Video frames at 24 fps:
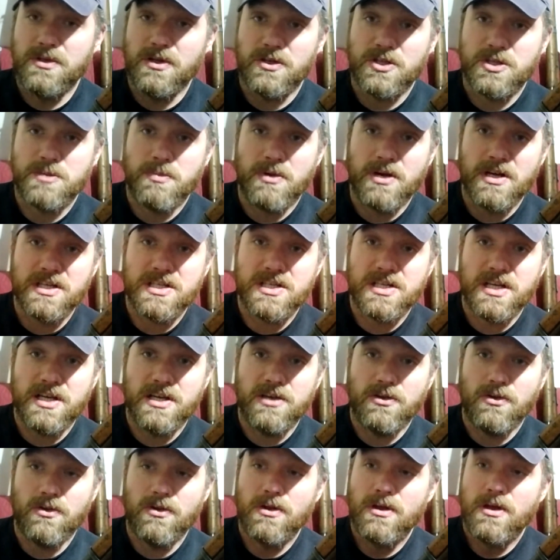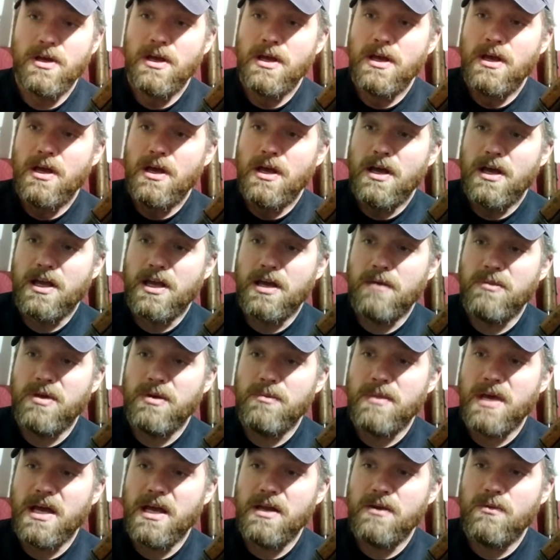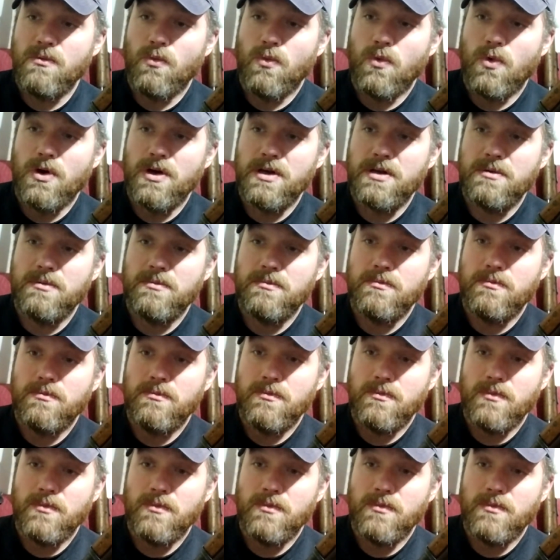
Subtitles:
spring steel could be made in one